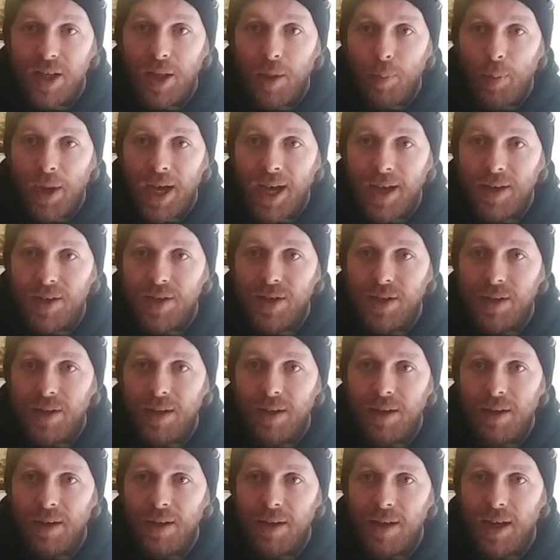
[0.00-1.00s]
past
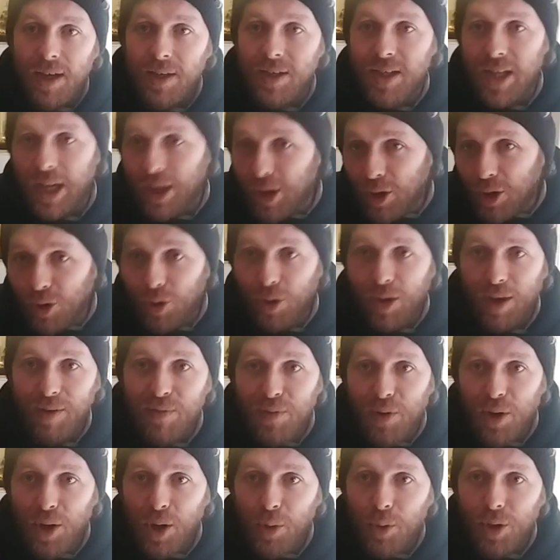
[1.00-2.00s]
instead of looking
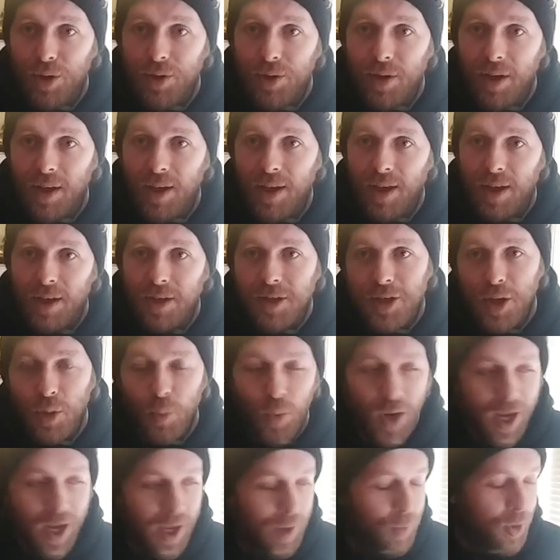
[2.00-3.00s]
forward. So
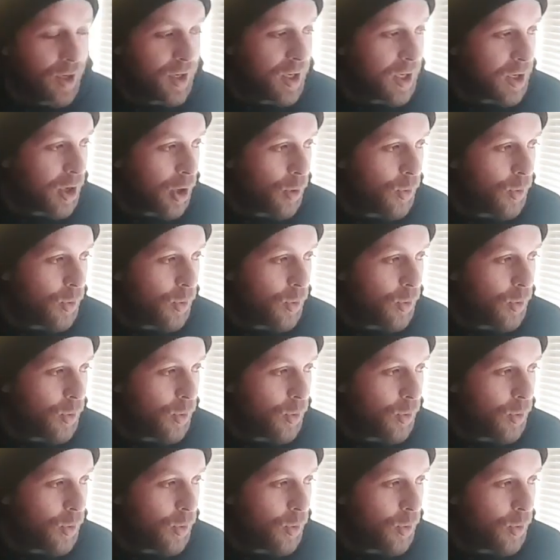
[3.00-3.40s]
why, when you go,